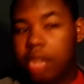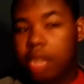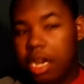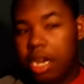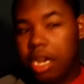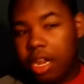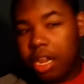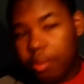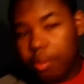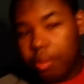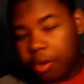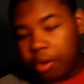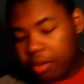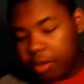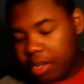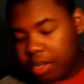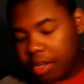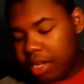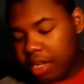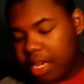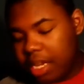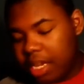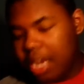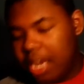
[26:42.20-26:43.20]
Another one of those
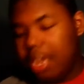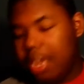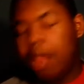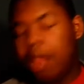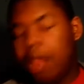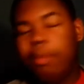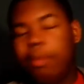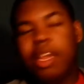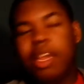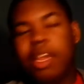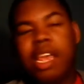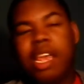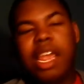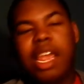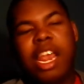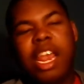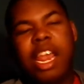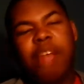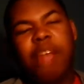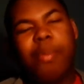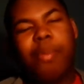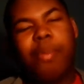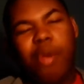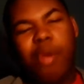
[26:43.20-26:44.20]
things that ended up looking
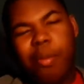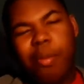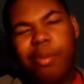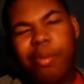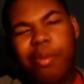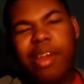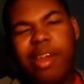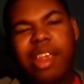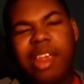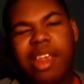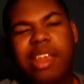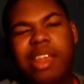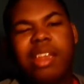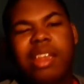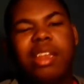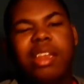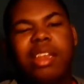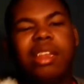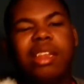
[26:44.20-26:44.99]
inappropriate